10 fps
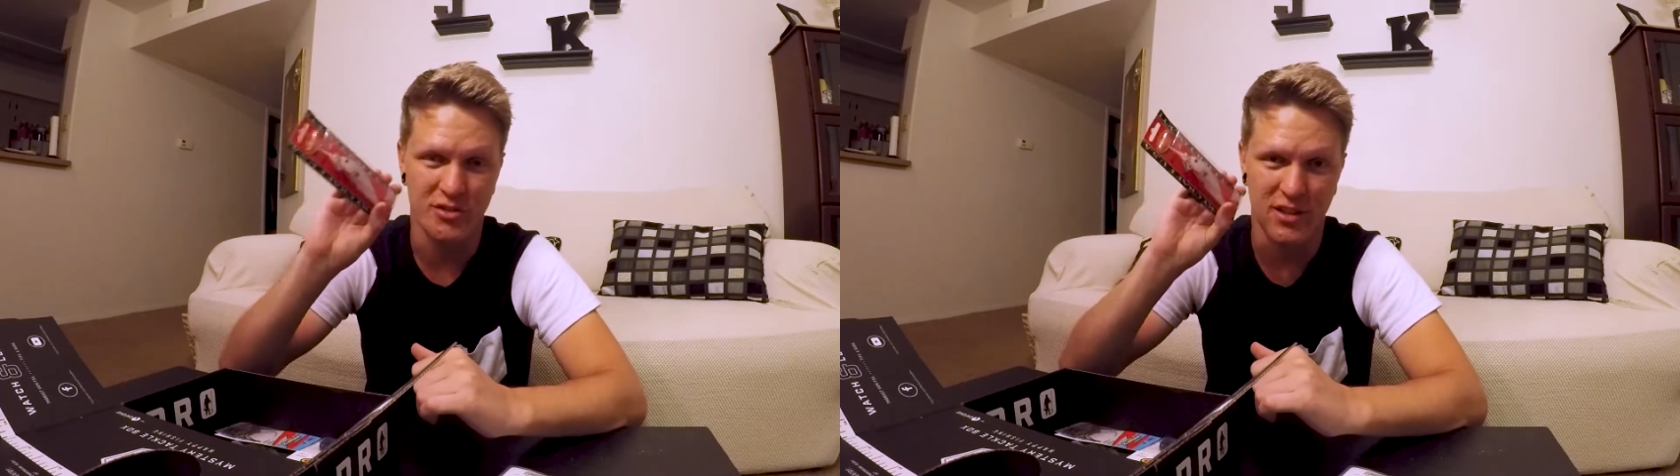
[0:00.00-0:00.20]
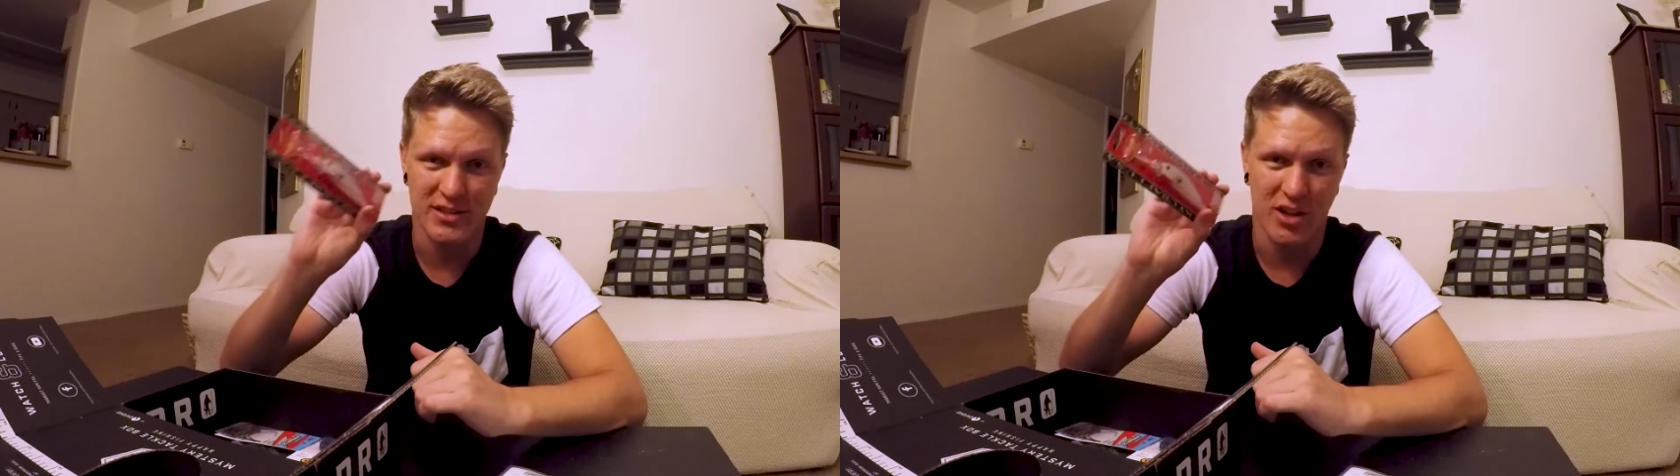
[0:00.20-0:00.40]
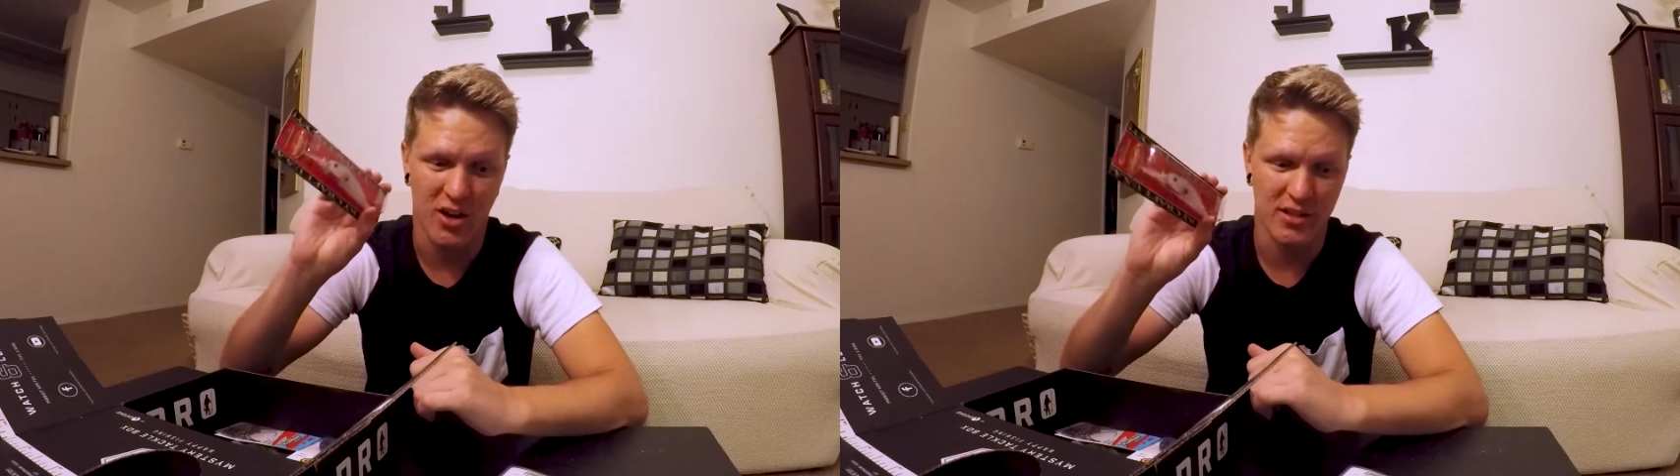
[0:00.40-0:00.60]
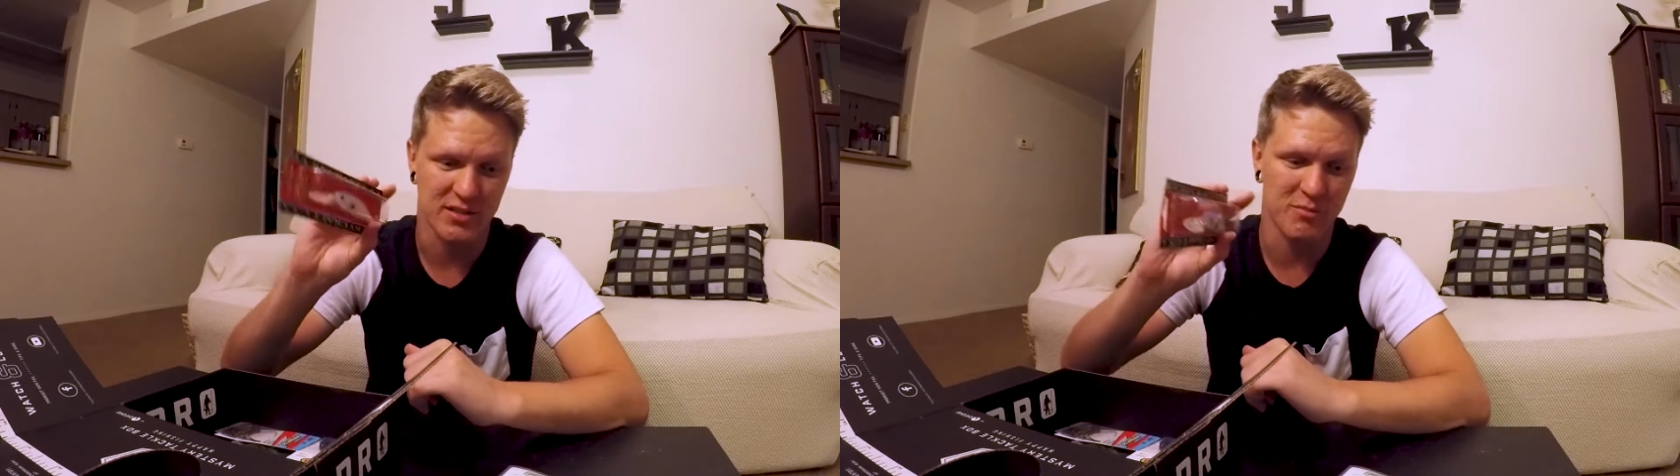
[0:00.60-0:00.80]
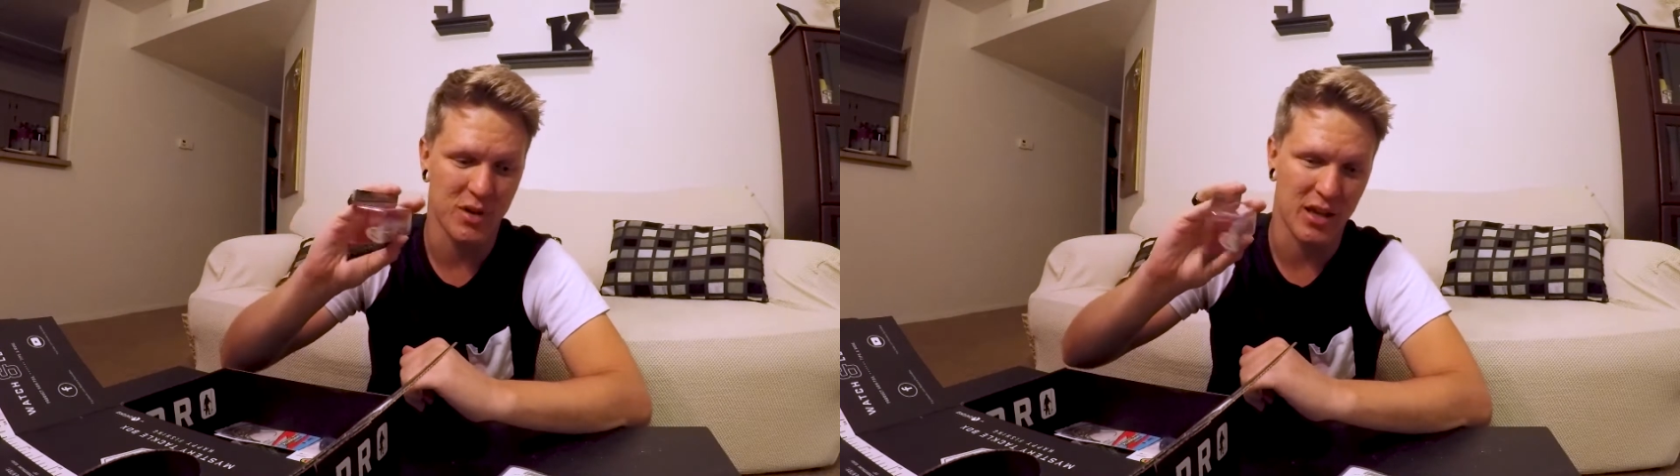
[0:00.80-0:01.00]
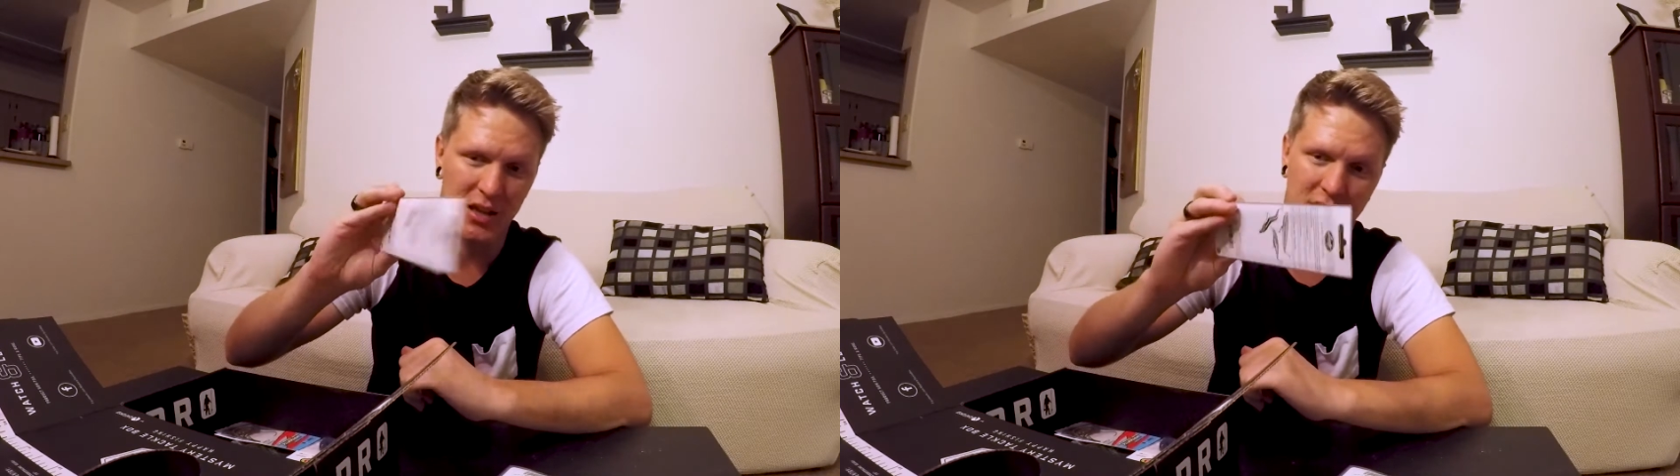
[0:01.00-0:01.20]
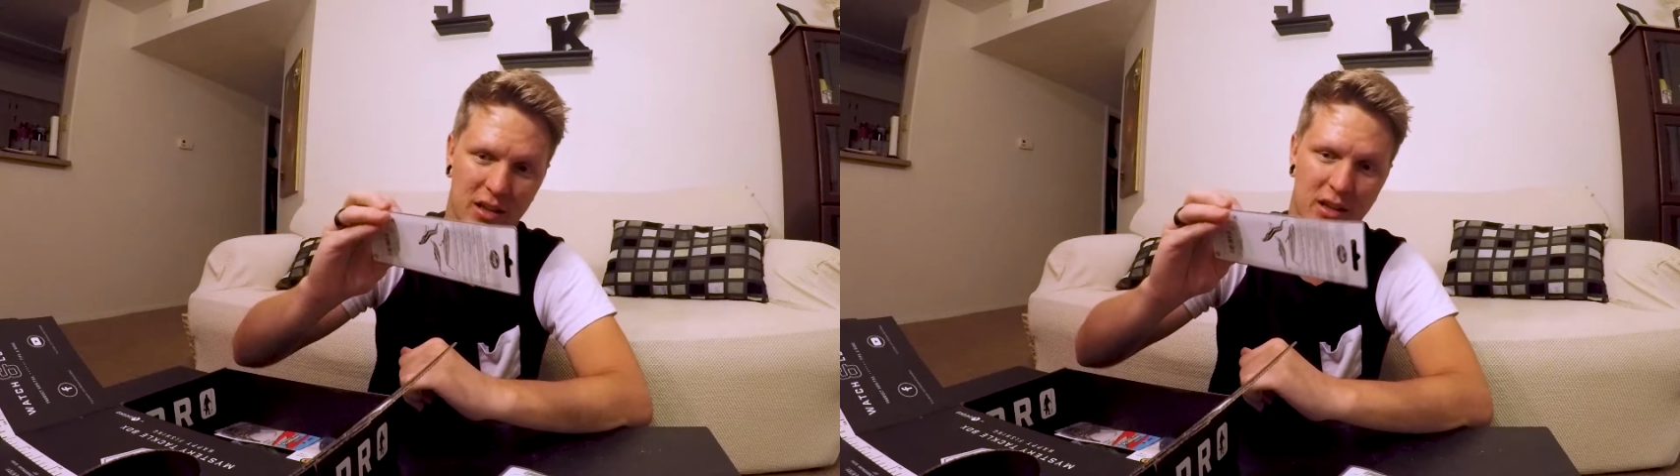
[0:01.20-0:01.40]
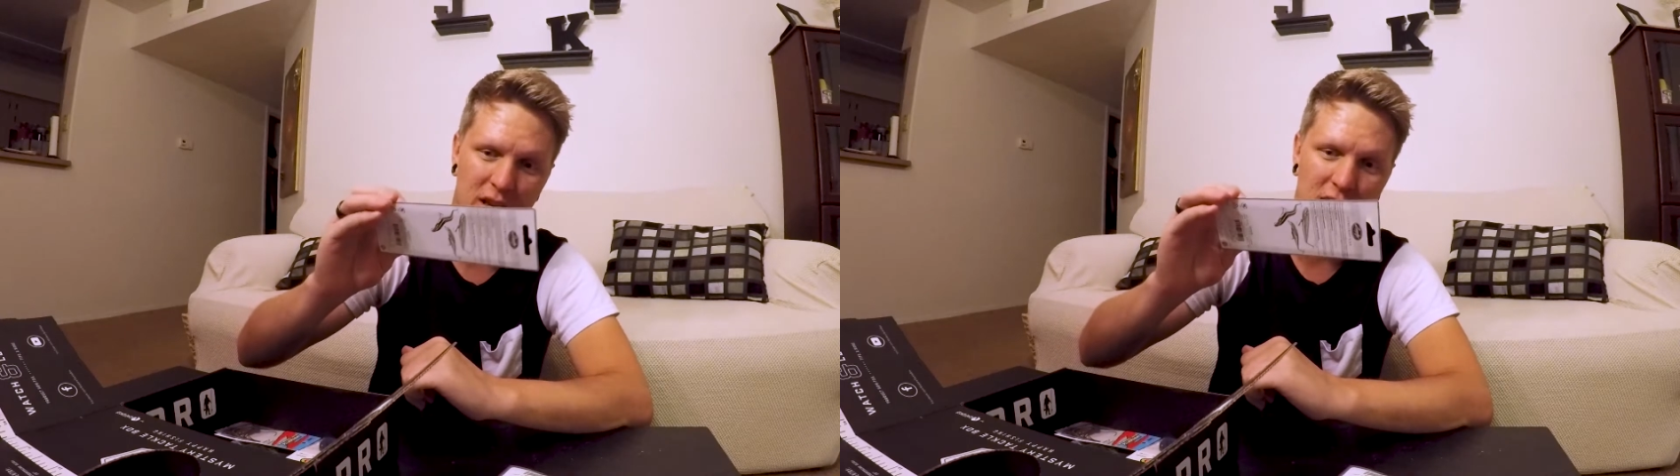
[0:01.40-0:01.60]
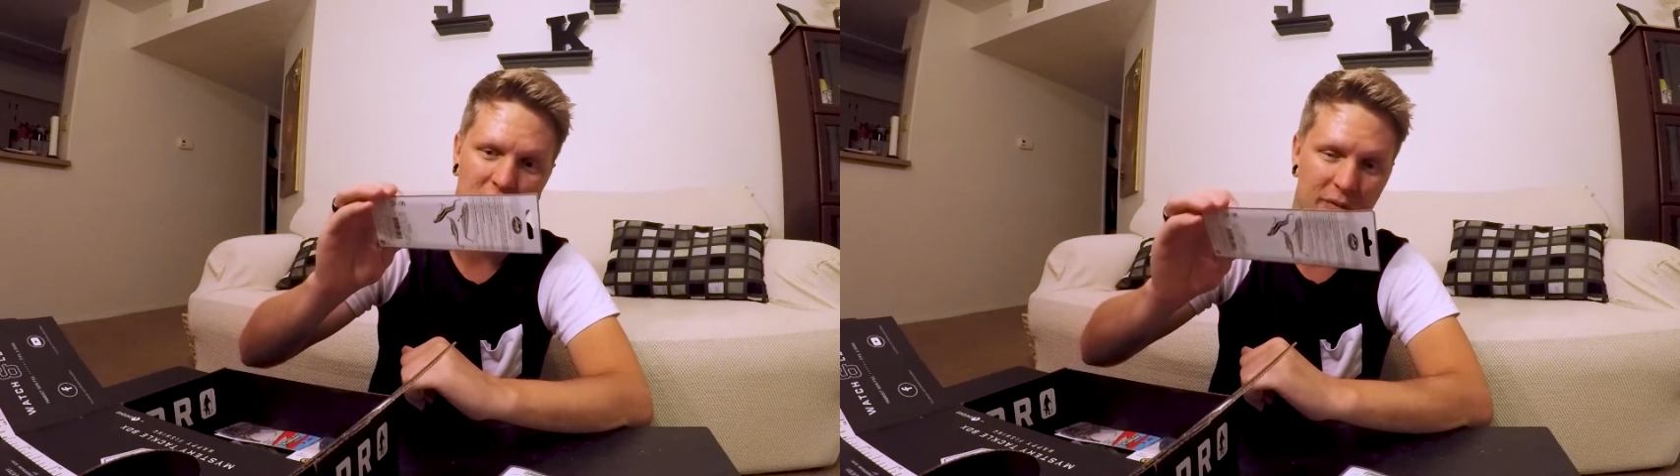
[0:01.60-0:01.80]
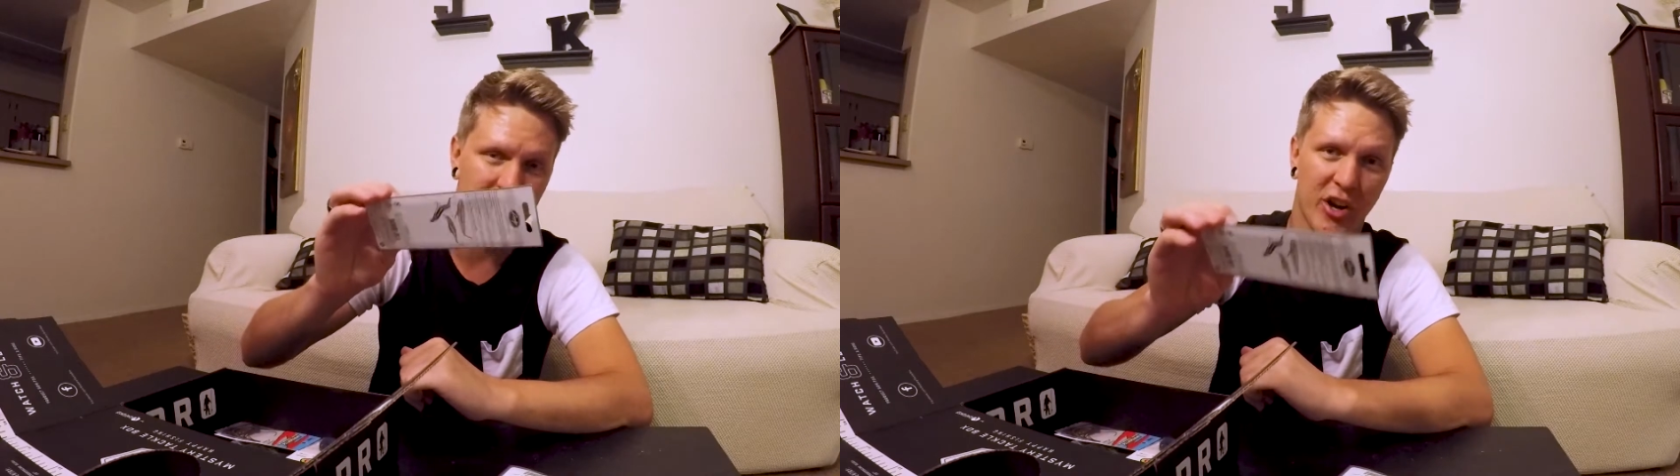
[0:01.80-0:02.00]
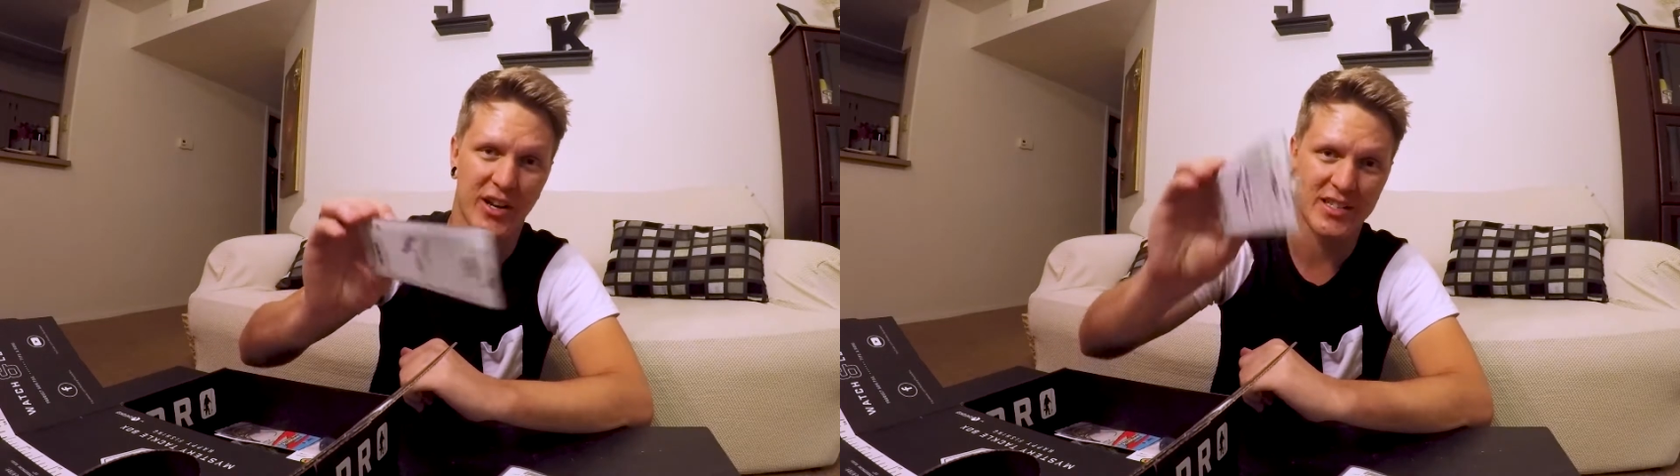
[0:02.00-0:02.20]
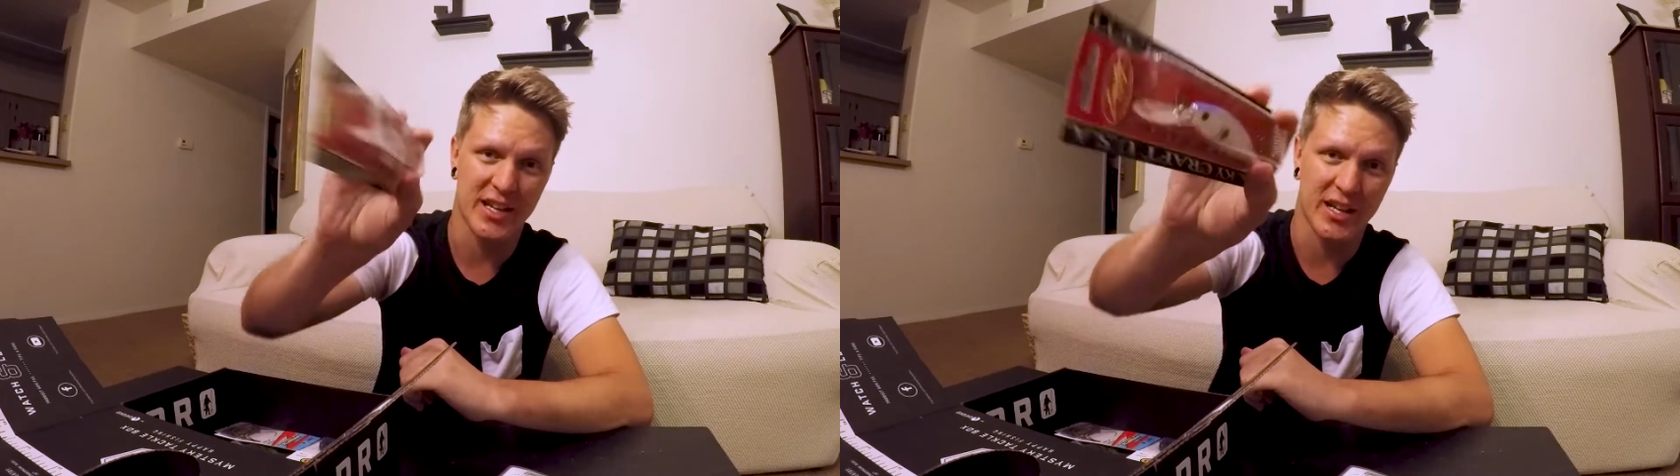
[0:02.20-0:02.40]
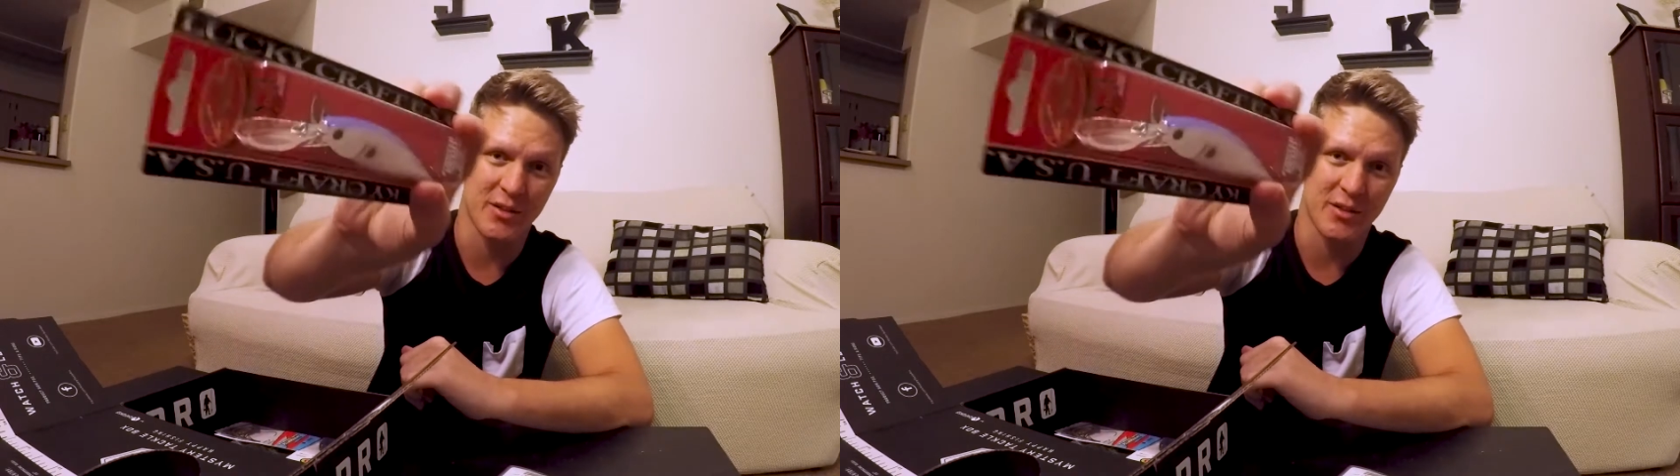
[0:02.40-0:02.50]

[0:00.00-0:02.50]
That's awesome bait. Very excited